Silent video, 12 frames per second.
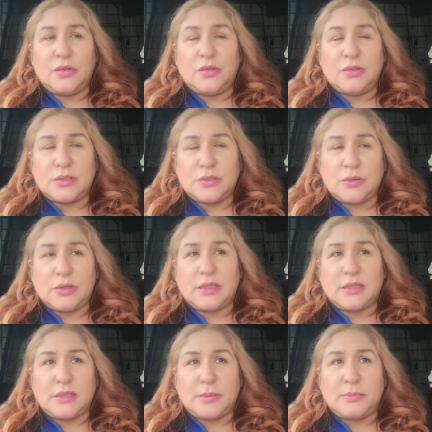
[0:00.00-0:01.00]
you can still
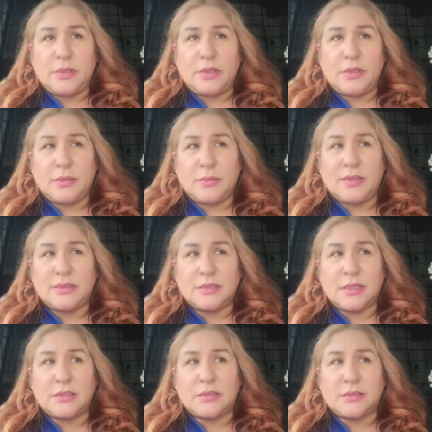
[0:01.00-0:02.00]
get them it
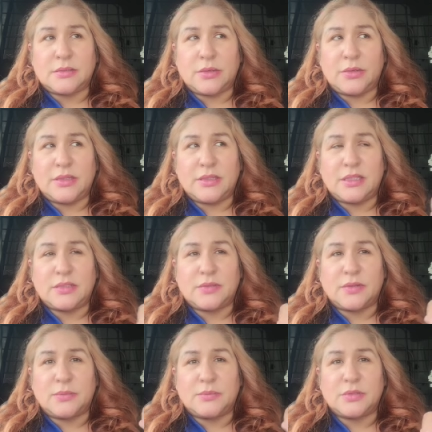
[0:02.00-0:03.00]
takes 30 days
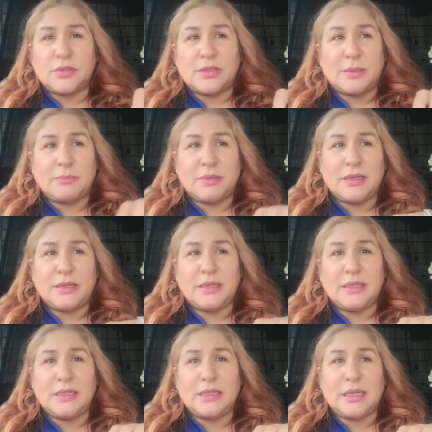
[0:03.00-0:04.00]
for them to
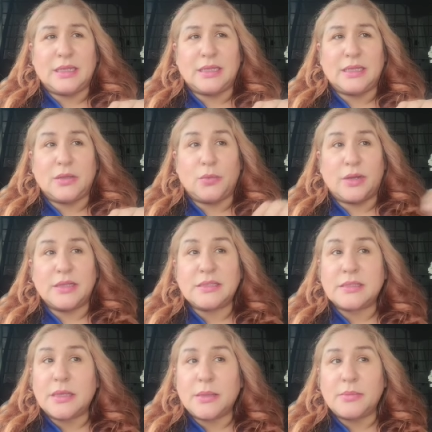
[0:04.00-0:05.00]
completely like
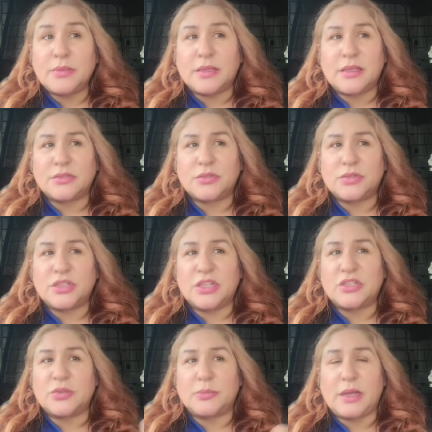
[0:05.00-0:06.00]
erase them in case you
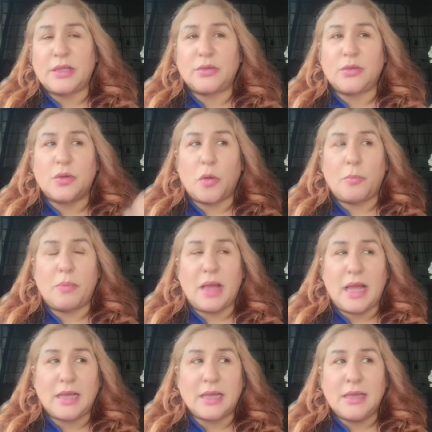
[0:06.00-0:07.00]
change your mind you could go
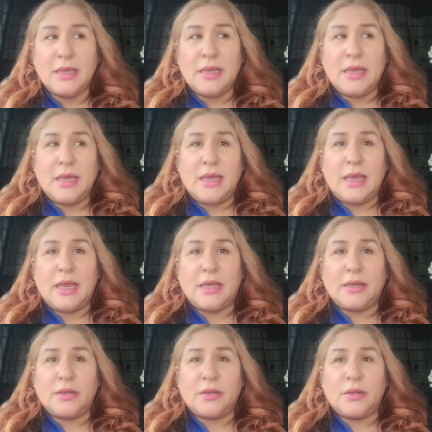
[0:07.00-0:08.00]
back
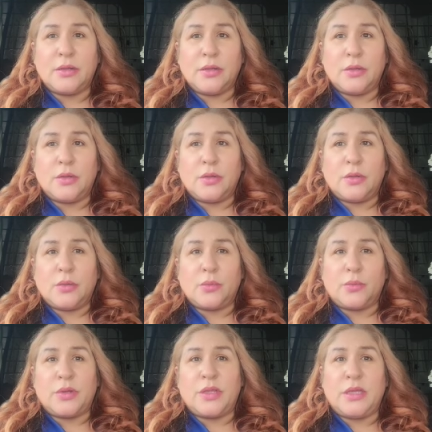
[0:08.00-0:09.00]
and
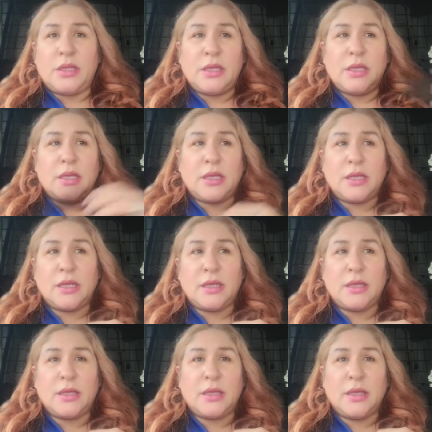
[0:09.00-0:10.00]
re
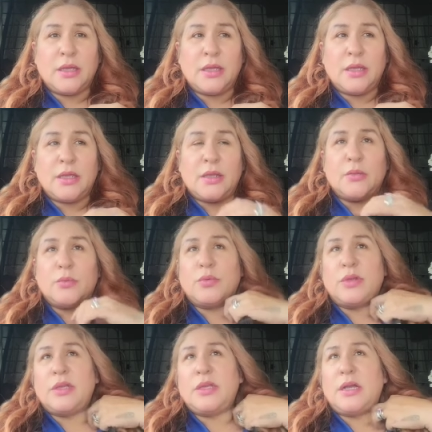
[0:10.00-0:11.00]

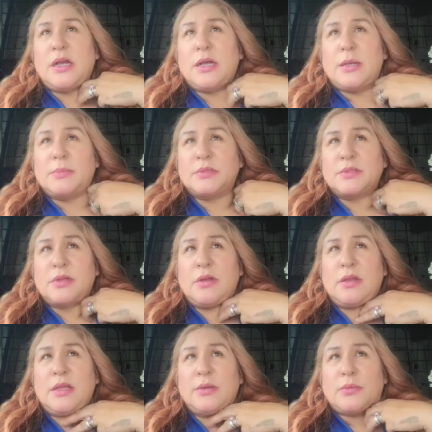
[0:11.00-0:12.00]
re um it's
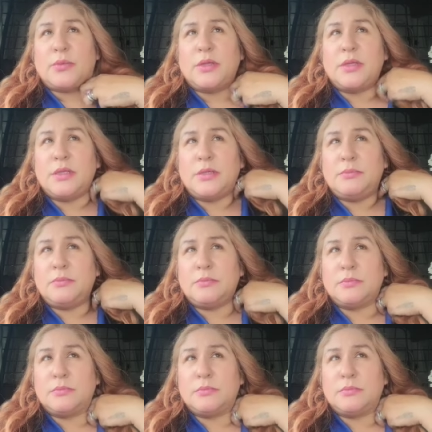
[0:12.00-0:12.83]
called like re